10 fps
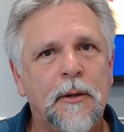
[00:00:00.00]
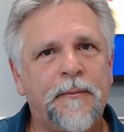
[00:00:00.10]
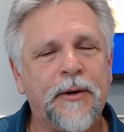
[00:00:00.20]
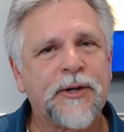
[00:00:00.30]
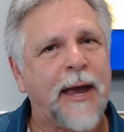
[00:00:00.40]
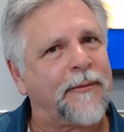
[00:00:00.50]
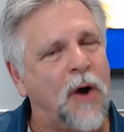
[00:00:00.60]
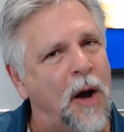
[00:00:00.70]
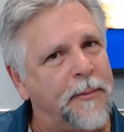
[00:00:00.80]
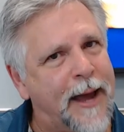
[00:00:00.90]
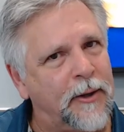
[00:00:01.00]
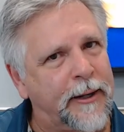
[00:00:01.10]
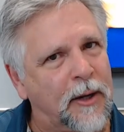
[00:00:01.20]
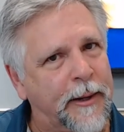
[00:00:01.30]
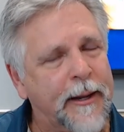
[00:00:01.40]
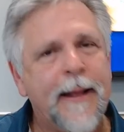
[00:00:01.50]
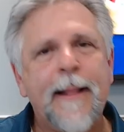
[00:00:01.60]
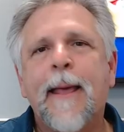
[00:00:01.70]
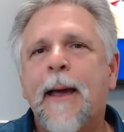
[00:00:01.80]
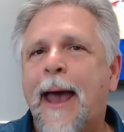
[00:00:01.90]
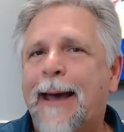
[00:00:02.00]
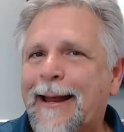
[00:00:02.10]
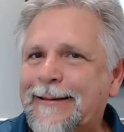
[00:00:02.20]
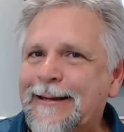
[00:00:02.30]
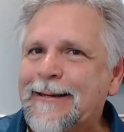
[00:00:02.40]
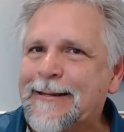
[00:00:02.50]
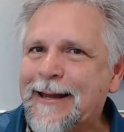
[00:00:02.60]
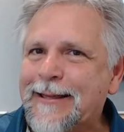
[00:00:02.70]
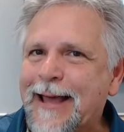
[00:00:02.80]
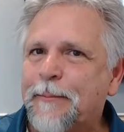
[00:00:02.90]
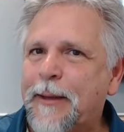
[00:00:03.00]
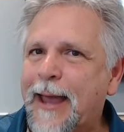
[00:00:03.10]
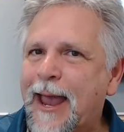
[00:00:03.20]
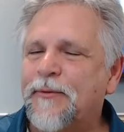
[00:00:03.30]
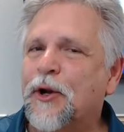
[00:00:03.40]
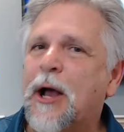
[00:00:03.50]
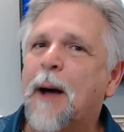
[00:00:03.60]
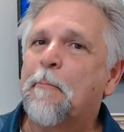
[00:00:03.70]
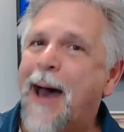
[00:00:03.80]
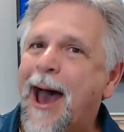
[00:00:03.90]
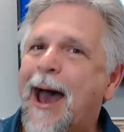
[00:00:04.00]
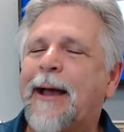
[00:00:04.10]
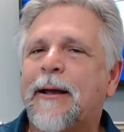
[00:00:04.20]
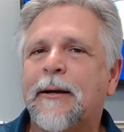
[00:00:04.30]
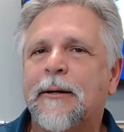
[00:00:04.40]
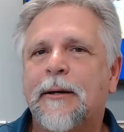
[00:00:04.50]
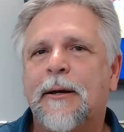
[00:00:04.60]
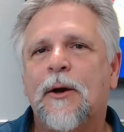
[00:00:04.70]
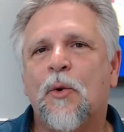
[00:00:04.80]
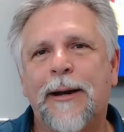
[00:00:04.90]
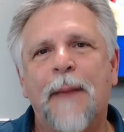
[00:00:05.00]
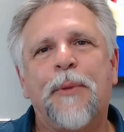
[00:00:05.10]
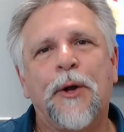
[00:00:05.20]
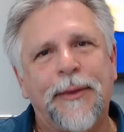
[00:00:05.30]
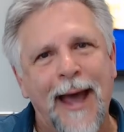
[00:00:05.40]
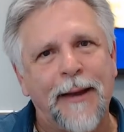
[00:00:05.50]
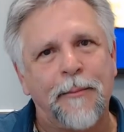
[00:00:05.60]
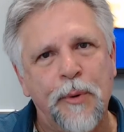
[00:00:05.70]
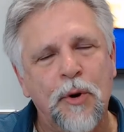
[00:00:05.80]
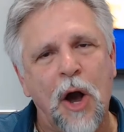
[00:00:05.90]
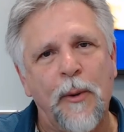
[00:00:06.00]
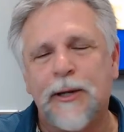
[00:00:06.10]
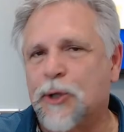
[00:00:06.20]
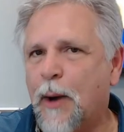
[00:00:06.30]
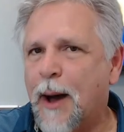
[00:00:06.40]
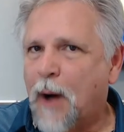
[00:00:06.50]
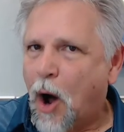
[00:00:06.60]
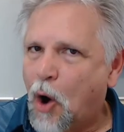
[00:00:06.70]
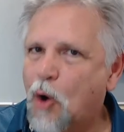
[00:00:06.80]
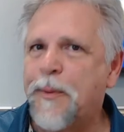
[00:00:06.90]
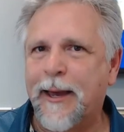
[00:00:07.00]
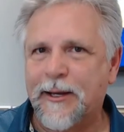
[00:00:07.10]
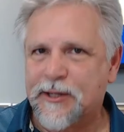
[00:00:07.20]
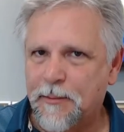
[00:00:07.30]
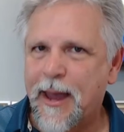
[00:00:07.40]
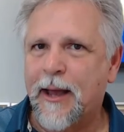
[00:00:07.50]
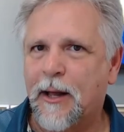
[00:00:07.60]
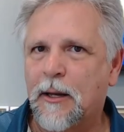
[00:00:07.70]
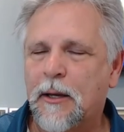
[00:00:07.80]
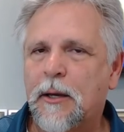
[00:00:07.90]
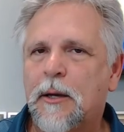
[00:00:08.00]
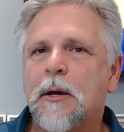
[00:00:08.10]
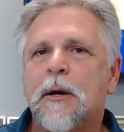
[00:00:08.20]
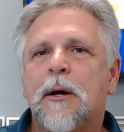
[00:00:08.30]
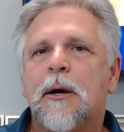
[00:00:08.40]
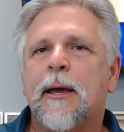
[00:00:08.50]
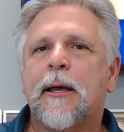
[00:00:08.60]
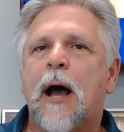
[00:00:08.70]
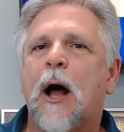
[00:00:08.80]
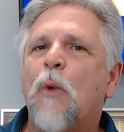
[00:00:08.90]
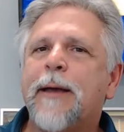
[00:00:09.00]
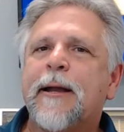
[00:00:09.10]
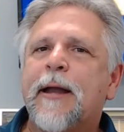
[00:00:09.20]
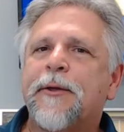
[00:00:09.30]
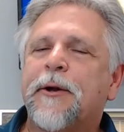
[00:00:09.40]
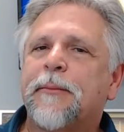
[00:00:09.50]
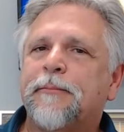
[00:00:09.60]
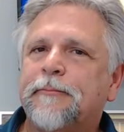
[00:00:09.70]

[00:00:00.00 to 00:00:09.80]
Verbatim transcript: The fish kind of calmed down a little bit. And I didn't see that behavior come back when I put that buco in. So I'm hoping it's a male. I'll wait another